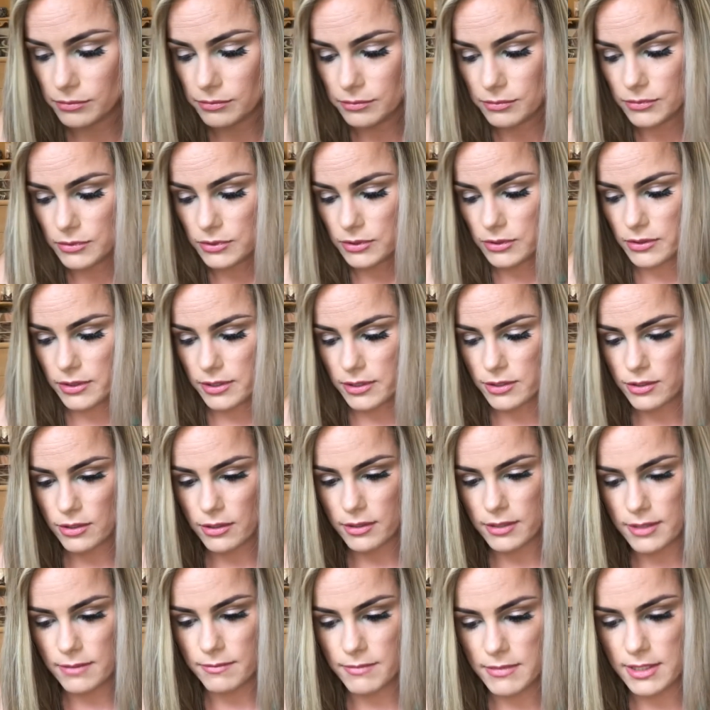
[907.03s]
I put
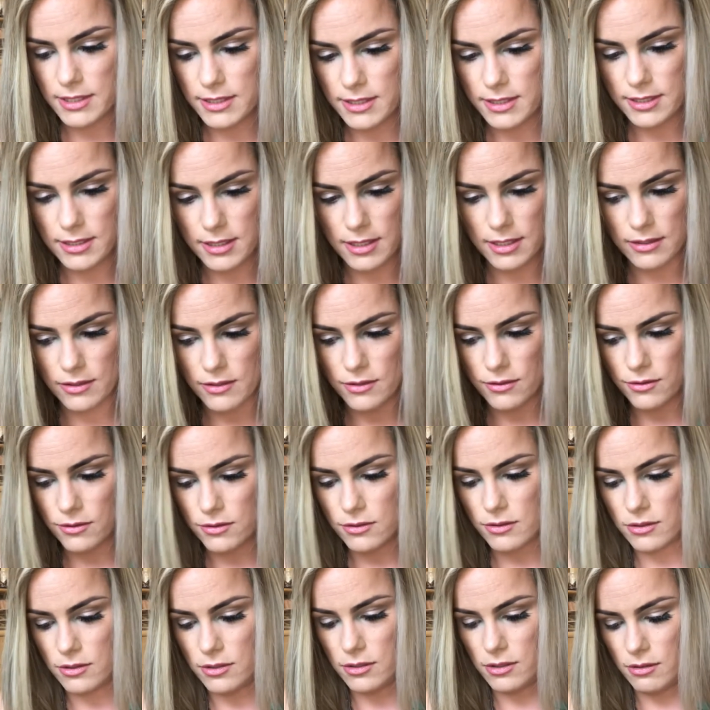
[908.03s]
some scissors
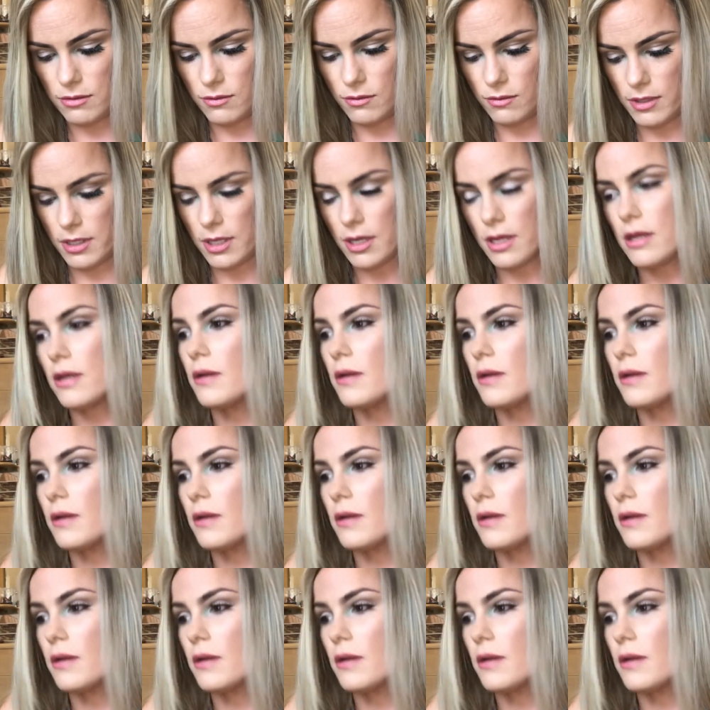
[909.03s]
to it.